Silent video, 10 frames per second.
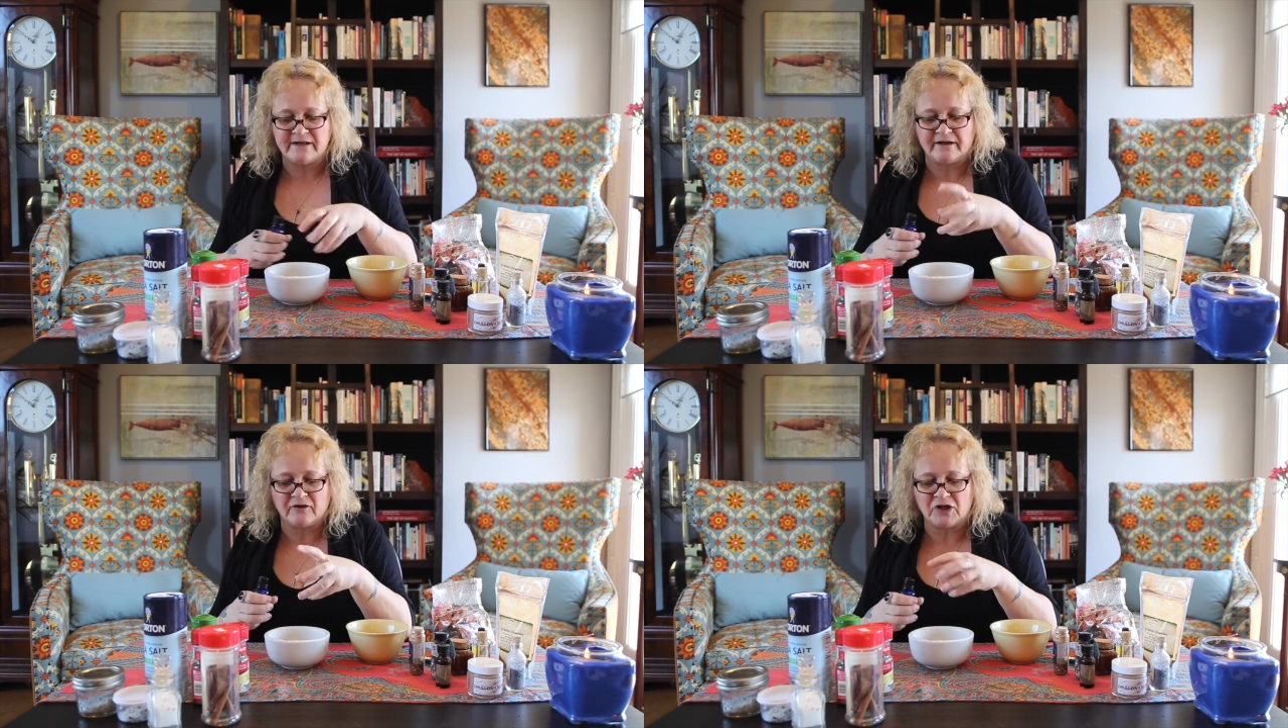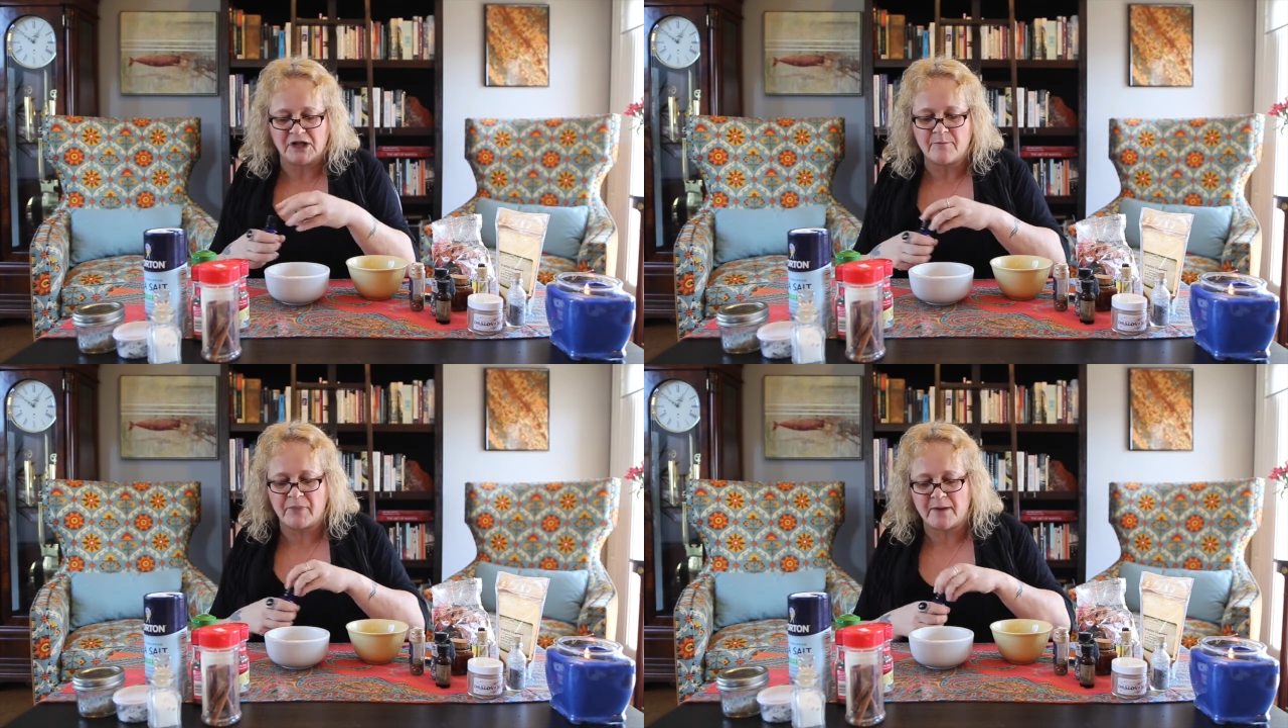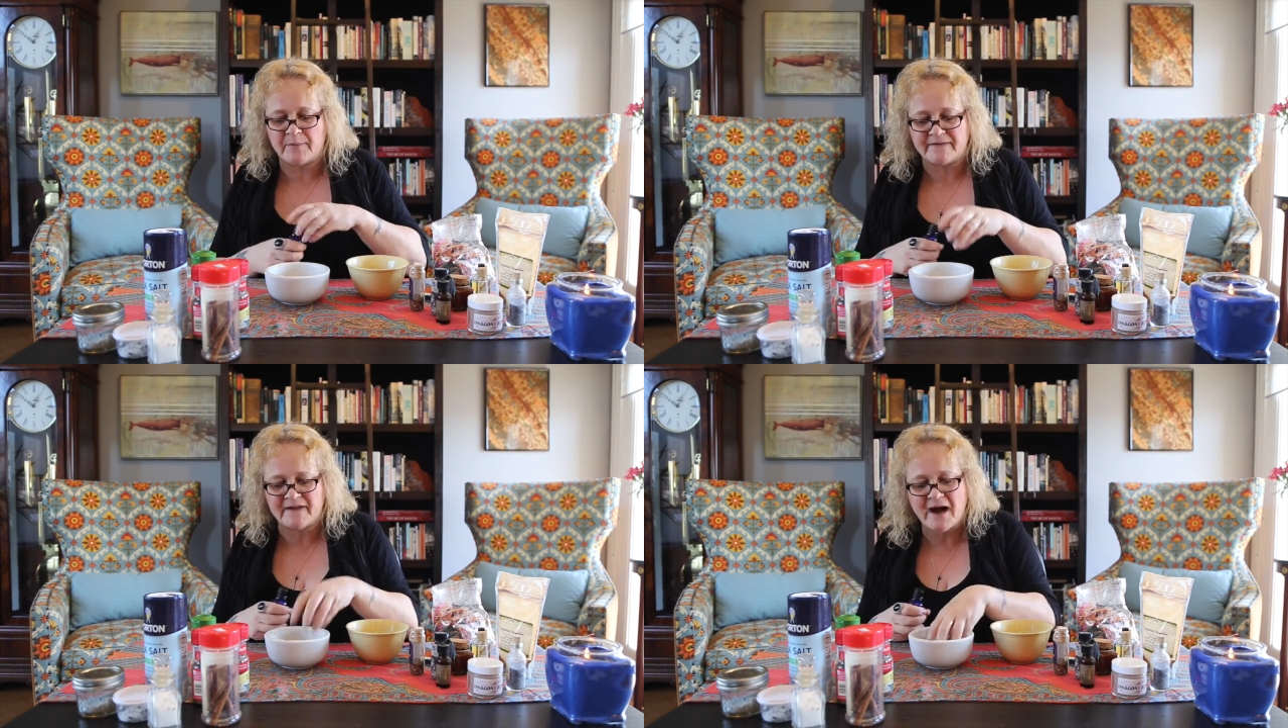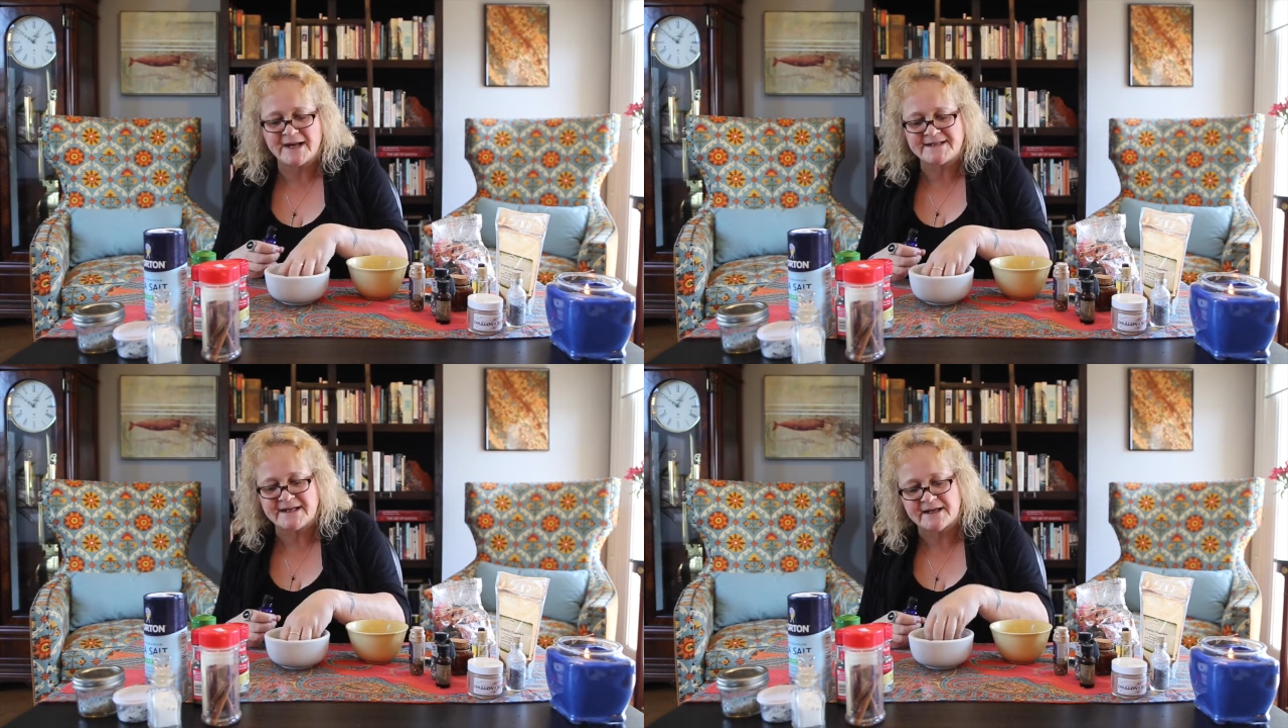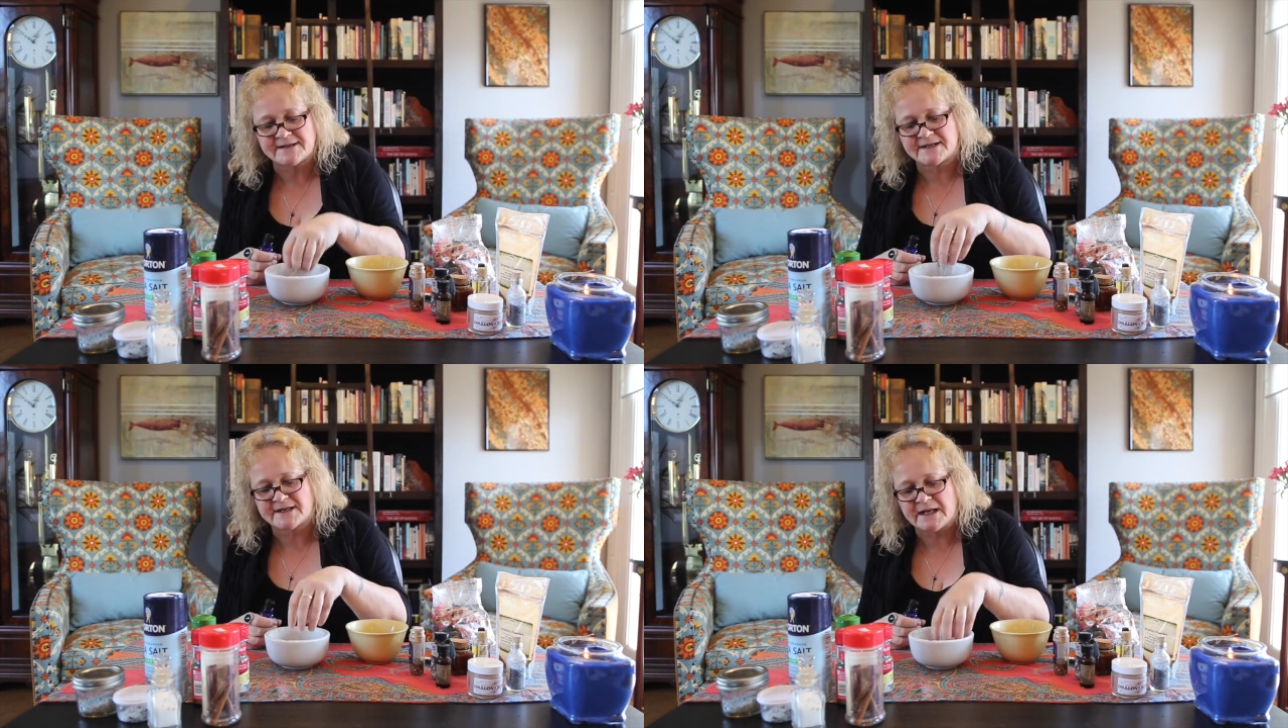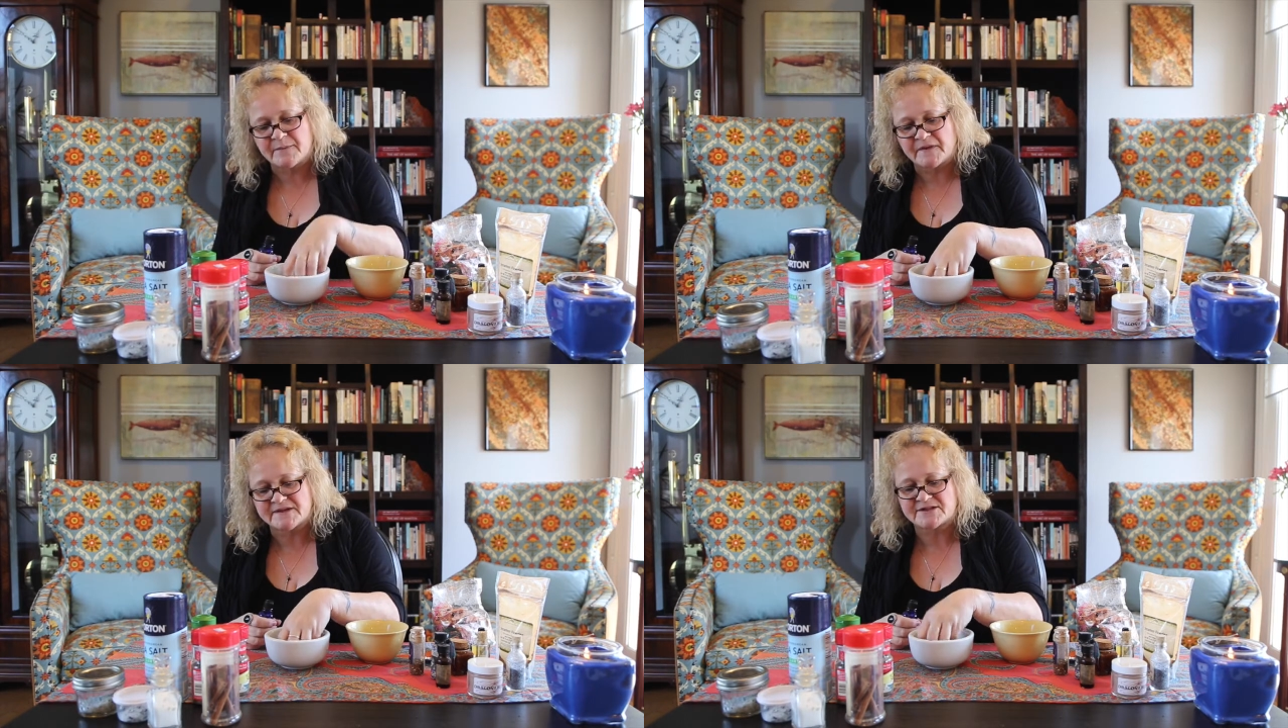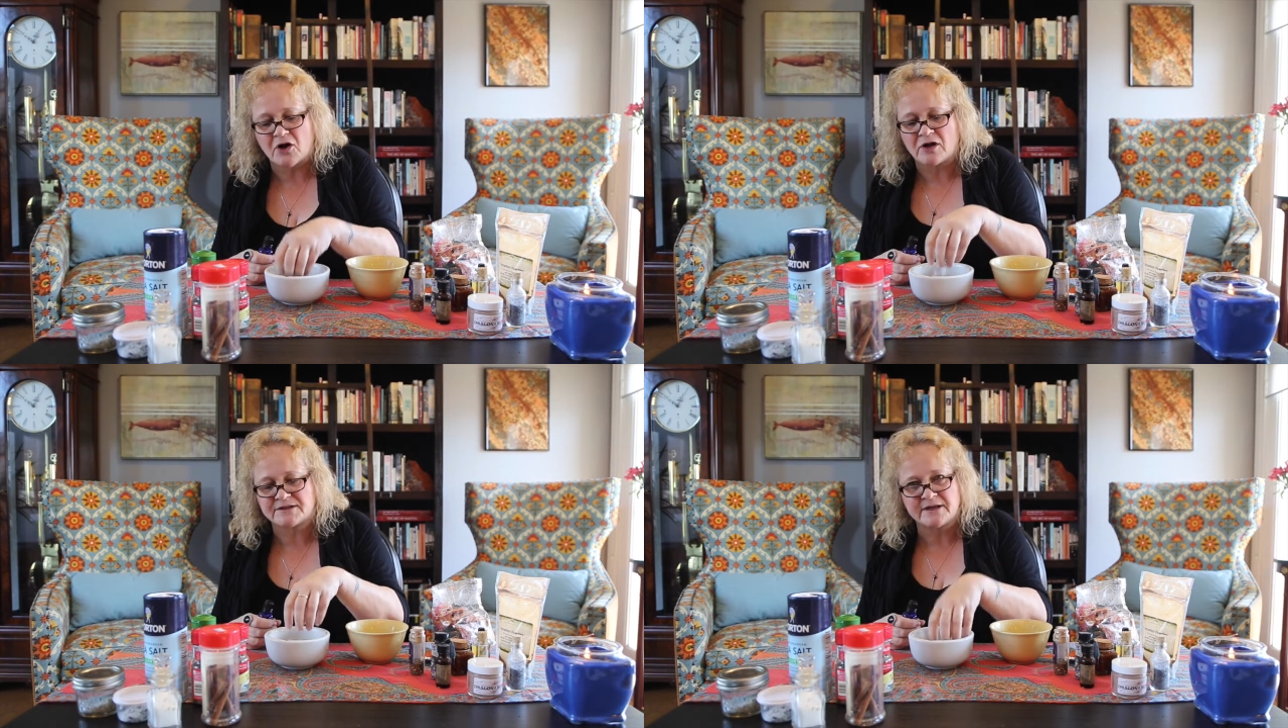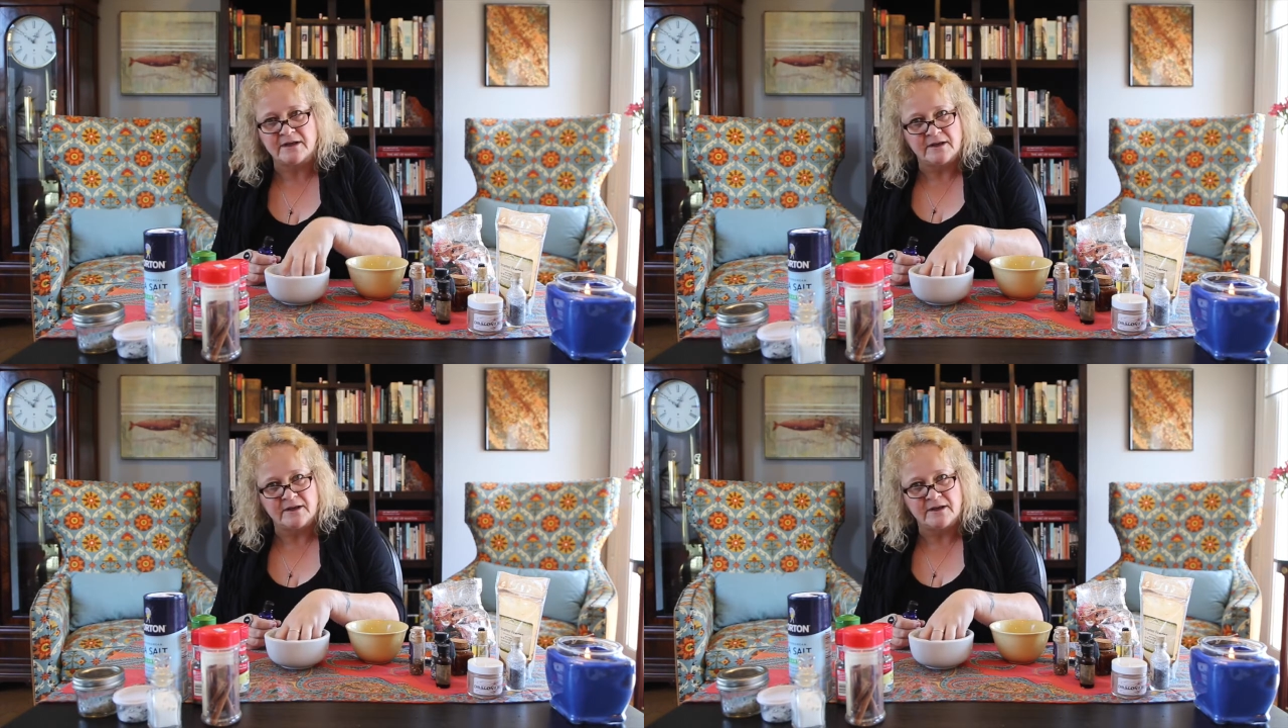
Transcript: It'll clump up, and the idea is to keep the salt